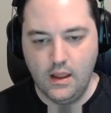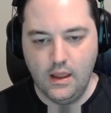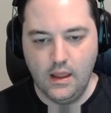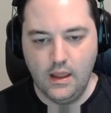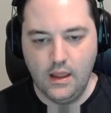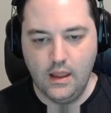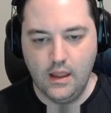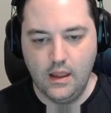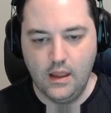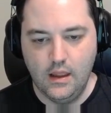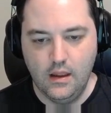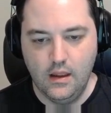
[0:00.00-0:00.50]

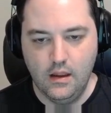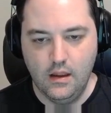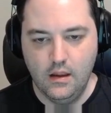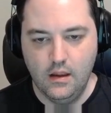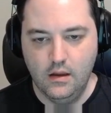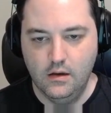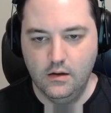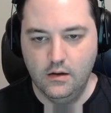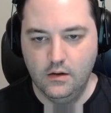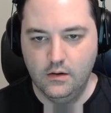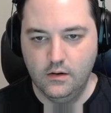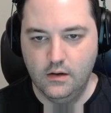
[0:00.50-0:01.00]

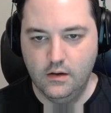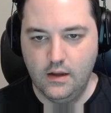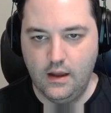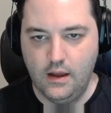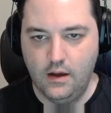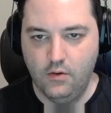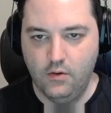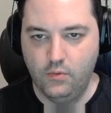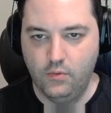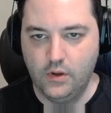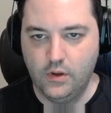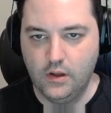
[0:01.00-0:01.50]
And
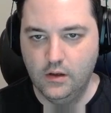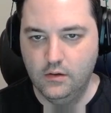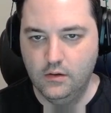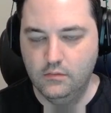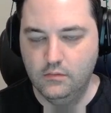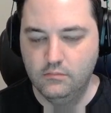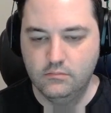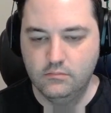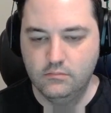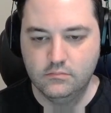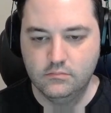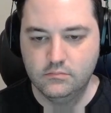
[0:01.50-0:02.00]
now we
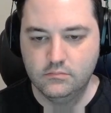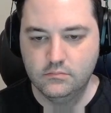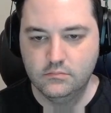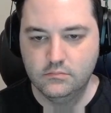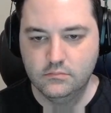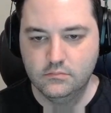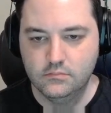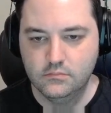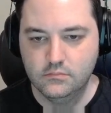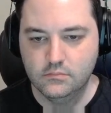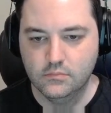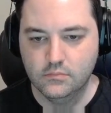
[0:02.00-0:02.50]
can
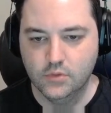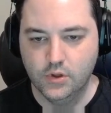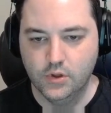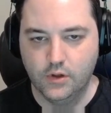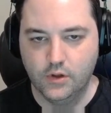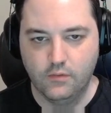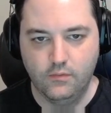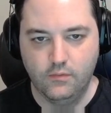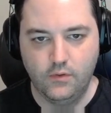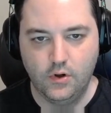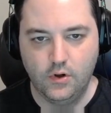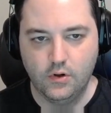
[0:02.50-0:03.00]

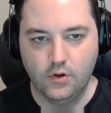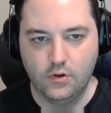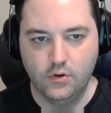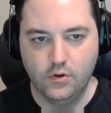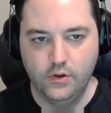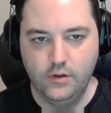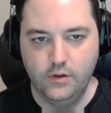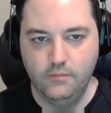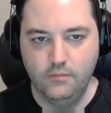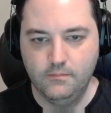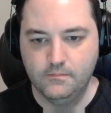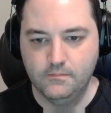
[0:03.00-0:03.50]
look
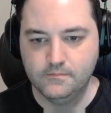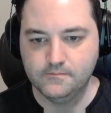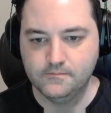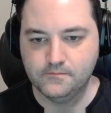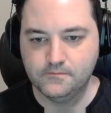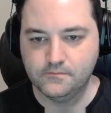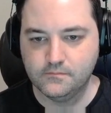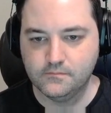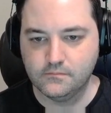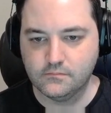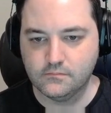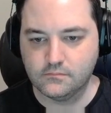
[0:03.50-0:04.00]
vertically.
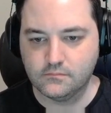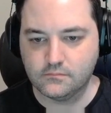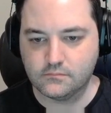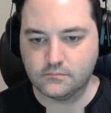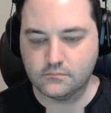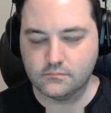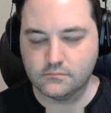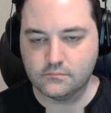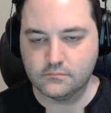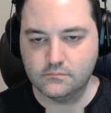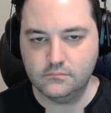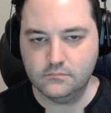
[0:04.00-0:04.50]

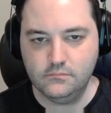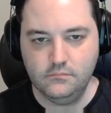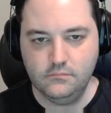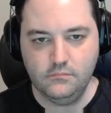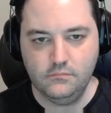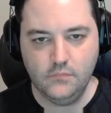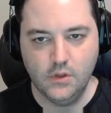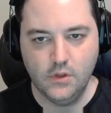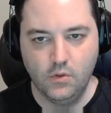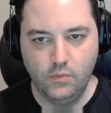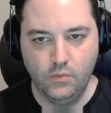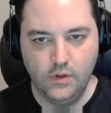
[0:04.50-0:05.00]

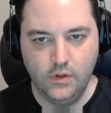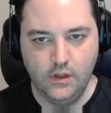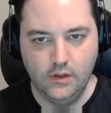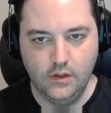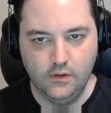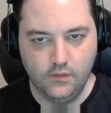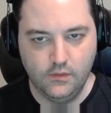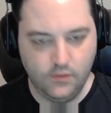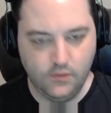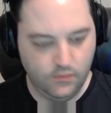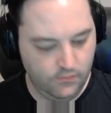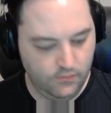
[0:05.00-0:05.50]
We
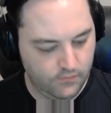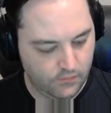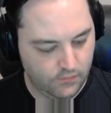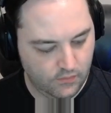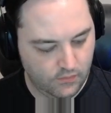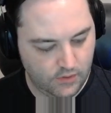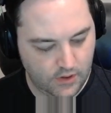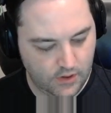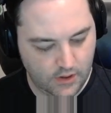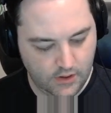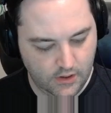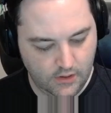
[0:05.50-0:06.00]
need 2,
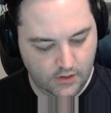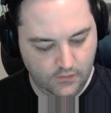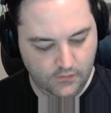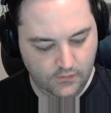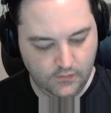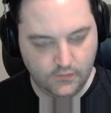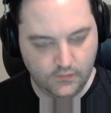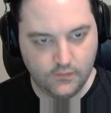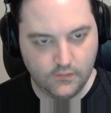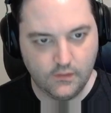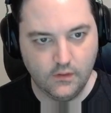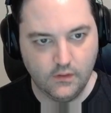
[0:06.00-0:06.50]
4, 9 in
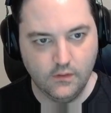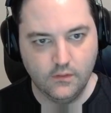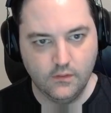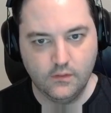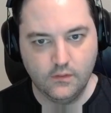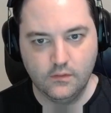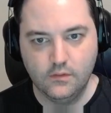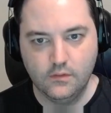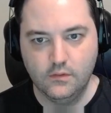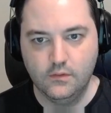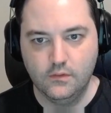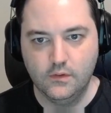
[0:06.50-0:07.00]
these
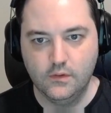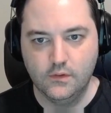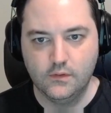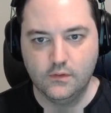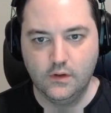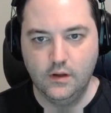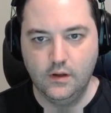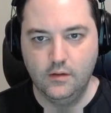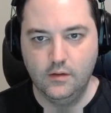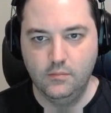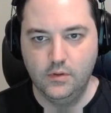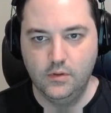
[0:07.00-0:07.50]
cells. This
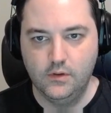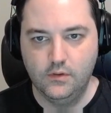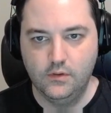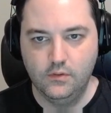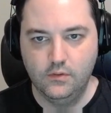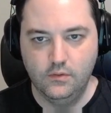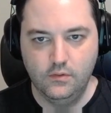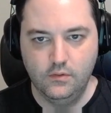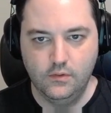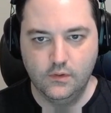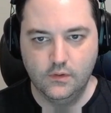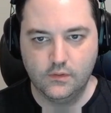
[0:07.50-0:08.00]
can't be
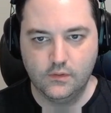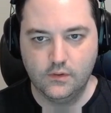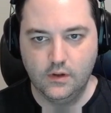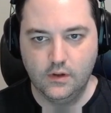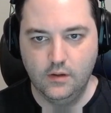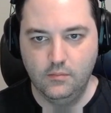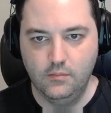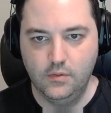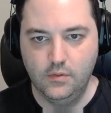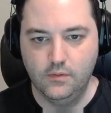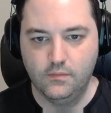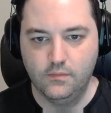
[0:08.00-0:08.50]
2, this
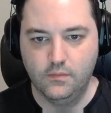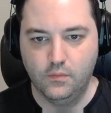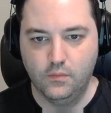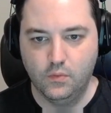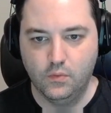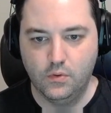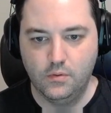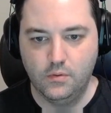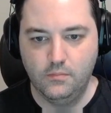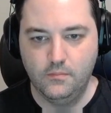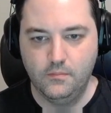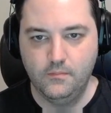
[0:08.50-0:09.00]
can't be
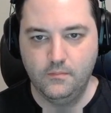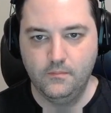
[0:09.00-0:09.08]
4.